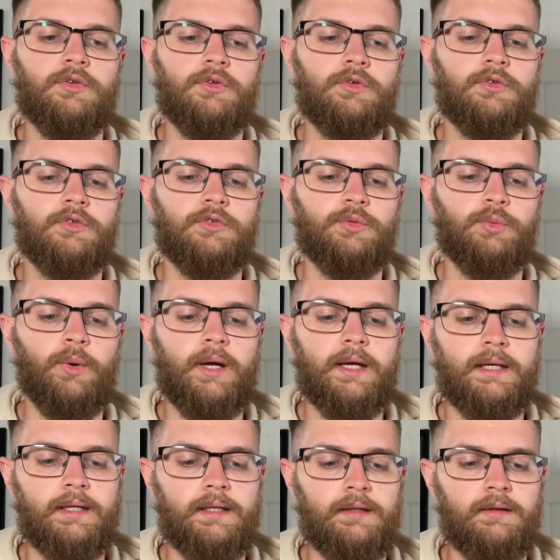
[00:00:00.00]

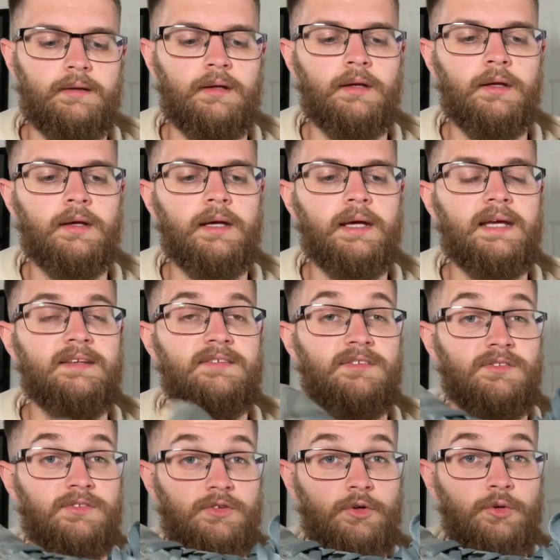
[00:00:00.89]
suede
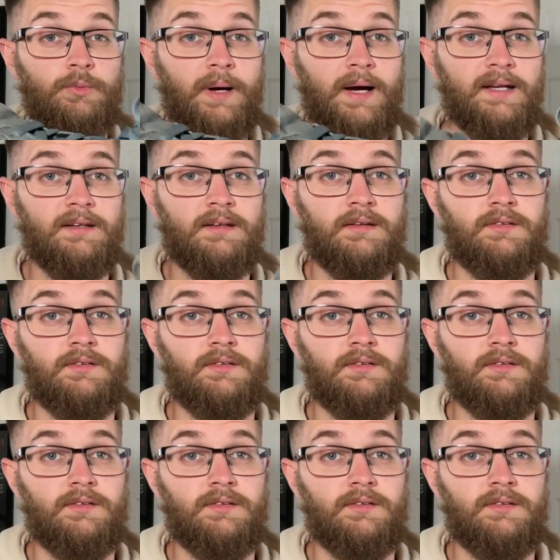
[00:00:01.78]
isn't too bad.